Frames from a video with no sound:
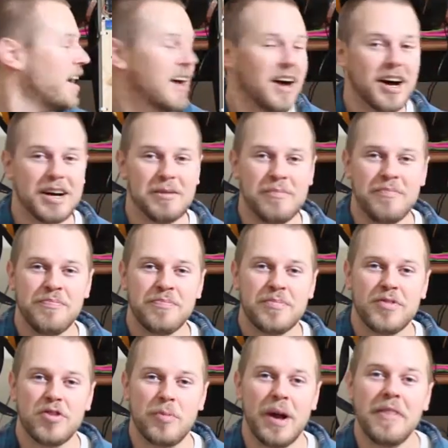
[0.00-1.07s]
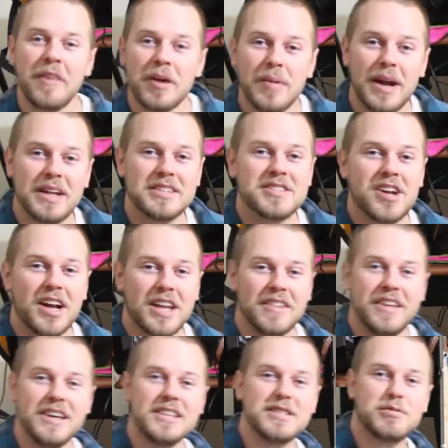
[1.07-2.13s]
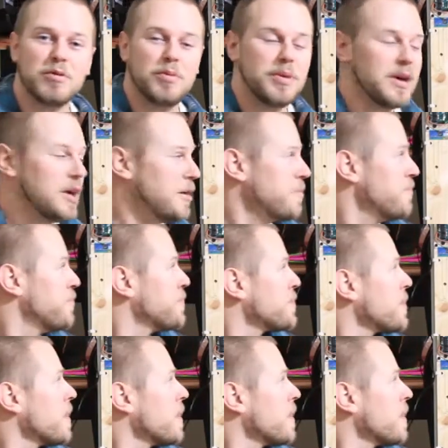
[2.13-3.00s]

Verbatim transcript: Um, so the main thing about installing this will be,